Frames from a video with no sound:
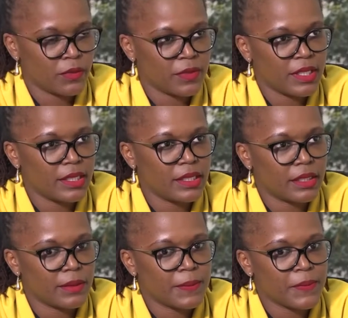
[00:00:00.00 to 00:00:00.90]
of
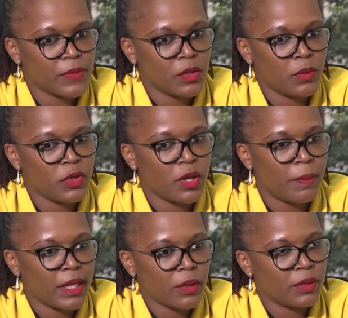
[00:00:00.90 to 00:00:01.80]
thinking where you
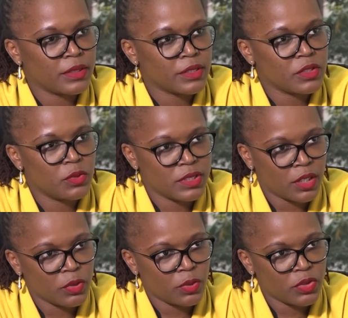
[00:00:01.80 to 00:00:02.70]
apply all these new
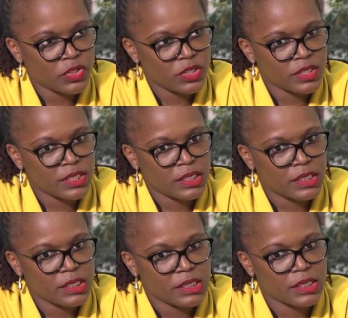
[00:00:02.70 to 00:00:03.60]
technologies
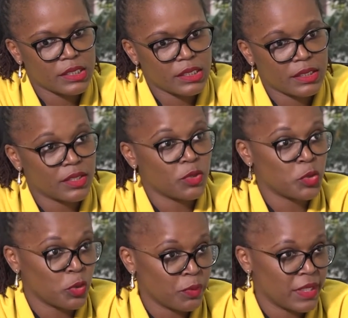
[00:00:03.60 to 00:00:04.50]
in this in the
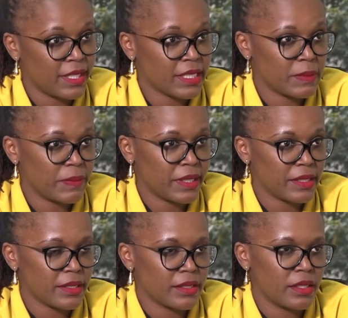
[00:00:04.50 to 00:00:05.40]
social media
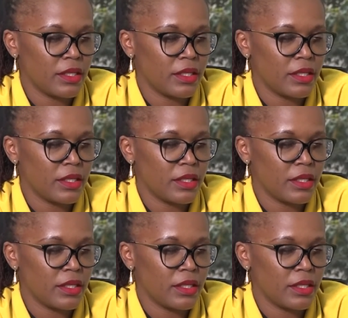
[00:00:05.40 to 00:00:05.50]
space